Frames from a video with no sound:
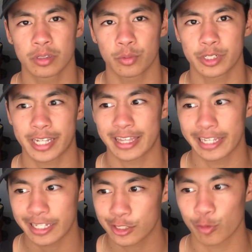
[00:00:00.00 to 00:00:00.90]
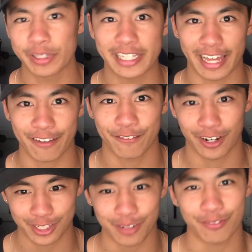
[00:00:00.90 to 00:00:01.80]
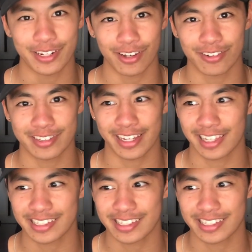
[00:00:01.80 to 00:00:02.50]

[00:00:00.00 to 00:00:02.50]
which can lead to really like fucked up videos,